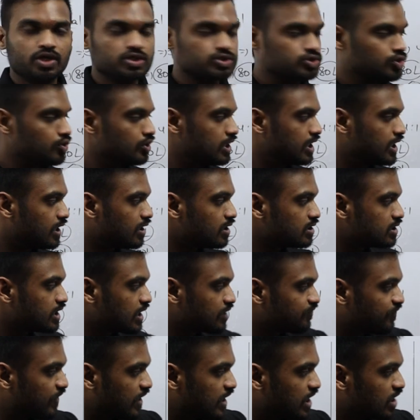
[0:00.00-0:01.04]
So here
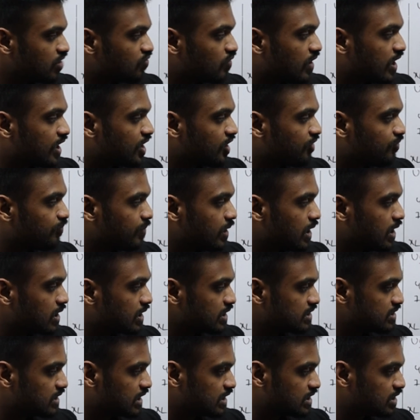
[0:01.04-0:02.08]
that final quantity of
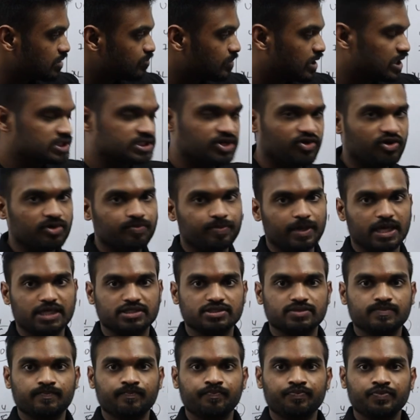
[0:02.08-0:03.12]
milk is nothing but 7
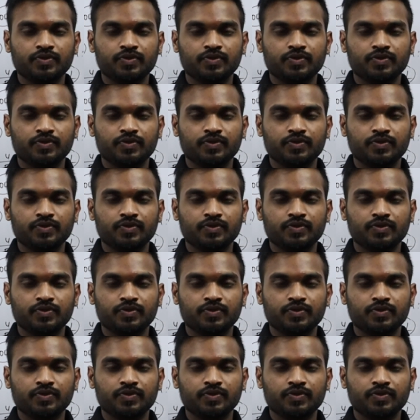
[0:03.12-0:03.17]
parts.